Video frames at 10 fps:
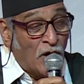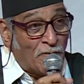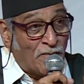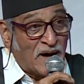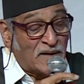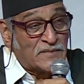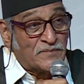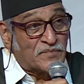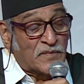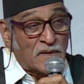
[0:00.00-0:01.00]
But
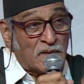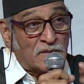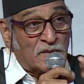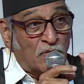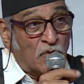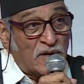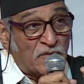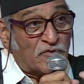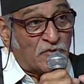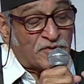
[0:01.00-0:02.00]

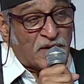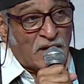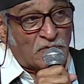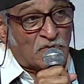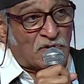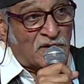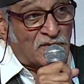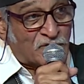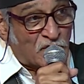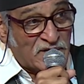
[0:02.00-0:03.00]
if you try to
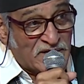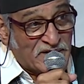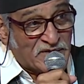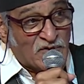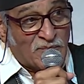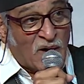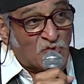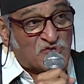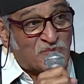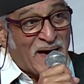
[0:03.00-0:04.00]
control it, it will
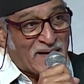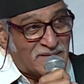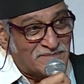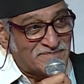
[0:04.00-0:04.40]
bounce back.